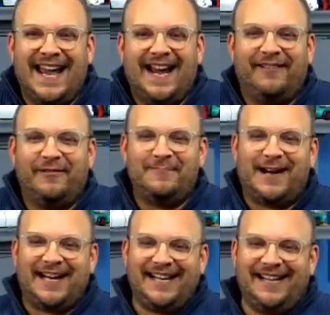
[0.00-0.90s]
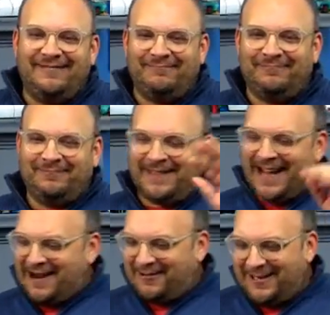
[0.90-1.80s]
everybody.
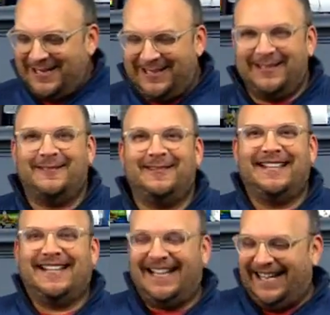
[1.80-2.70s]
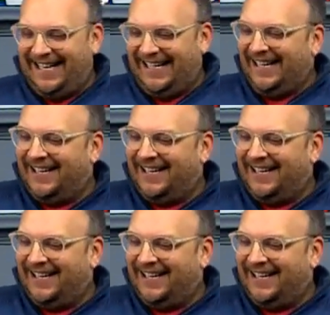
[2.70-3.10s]
How are you doing today?